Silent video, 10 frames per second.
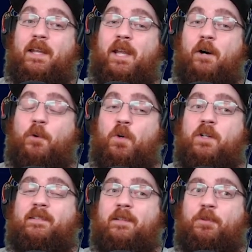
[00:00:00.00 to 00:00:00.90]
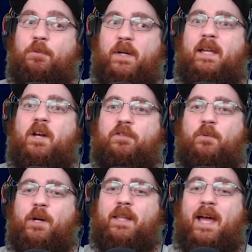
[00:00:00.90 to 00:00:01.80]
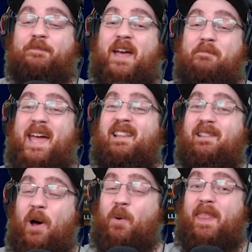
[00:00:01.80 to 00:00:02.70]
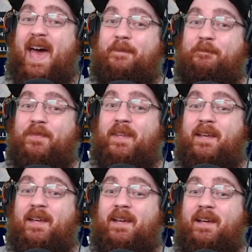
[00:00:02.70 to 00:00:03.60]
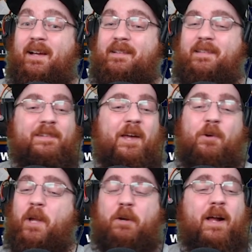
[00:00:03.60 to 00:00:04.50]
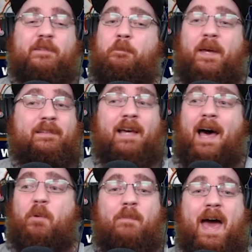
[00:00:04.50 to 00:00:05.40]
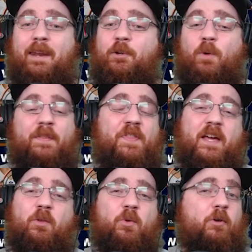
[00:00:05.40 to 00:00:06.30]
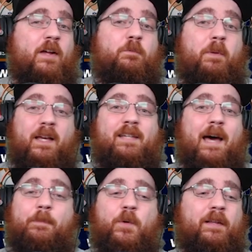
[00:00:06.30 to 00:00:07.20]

Now, of course, that's three years in real life. I might lower that because he's going to regress big time in Madden. Do I think he'll regress big time in real